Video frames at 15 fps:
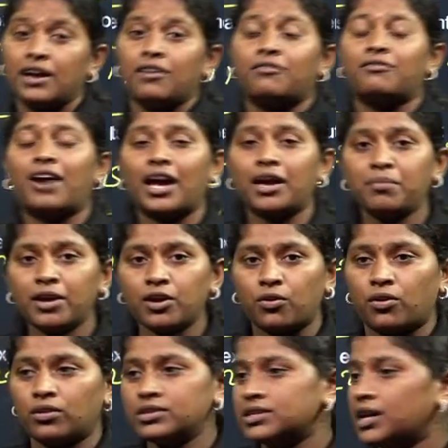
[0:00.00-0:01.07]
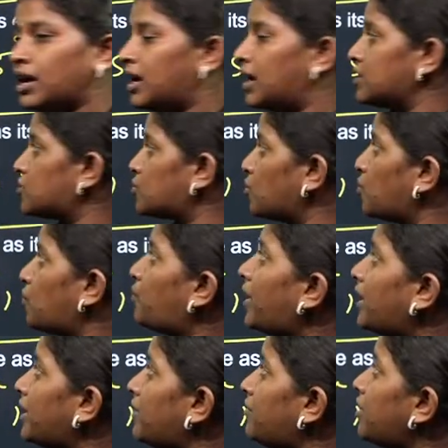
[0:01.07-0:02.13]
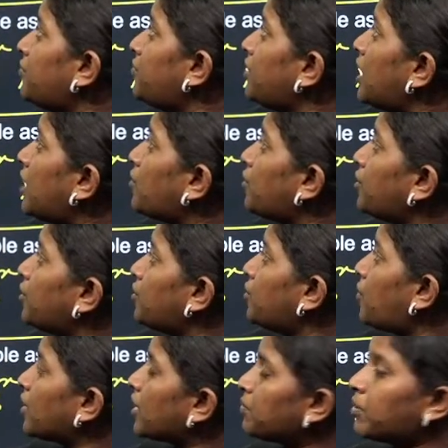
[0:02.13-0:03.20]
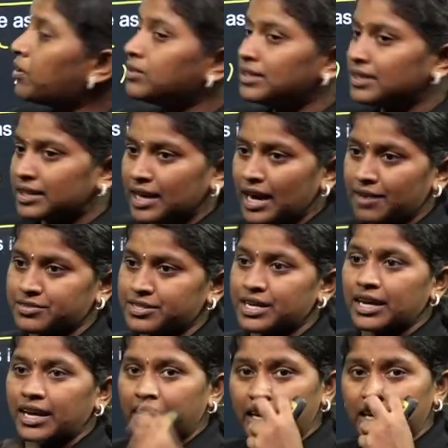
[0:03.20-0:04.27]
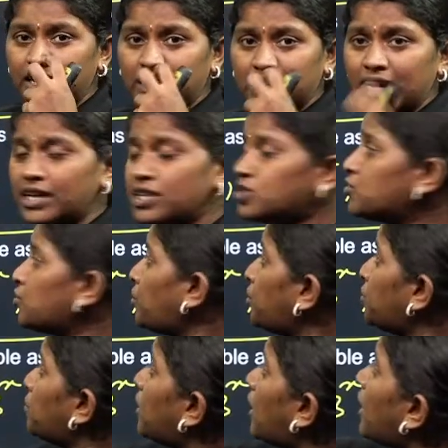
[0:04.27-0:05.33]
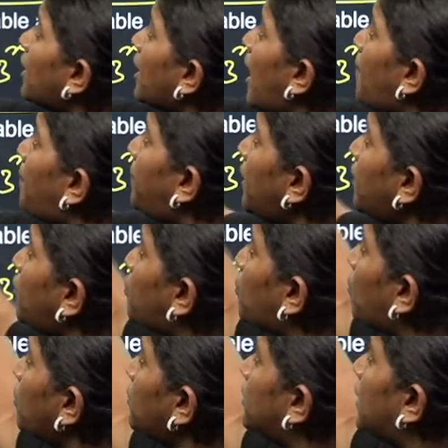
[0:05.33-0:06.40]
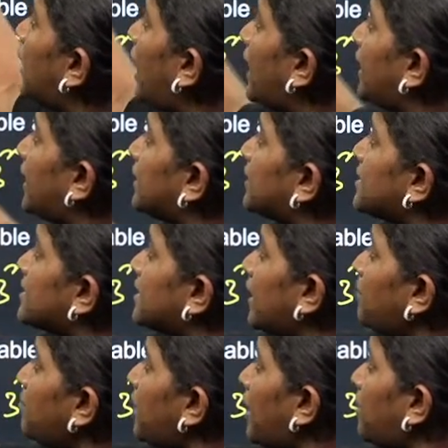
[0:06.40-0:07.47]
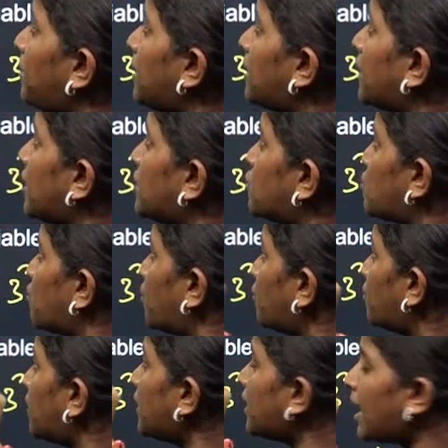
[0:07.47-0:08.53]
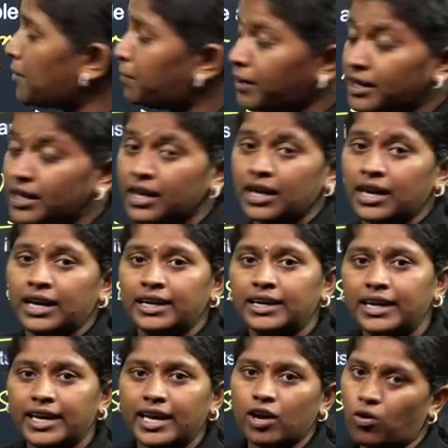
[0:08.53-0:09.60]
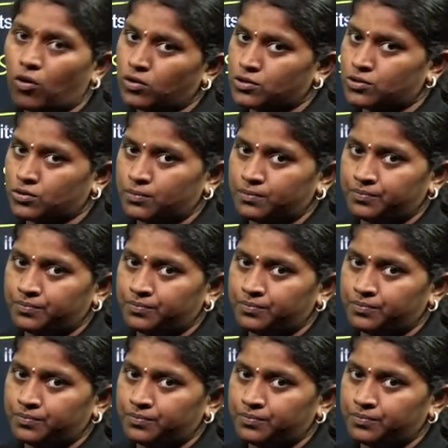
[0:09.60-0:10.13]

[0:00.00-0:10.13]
Why? Because so whenever we are going to talk about the graphs, it can show you the rapid growth and at the same time it can show you the rapid decay also.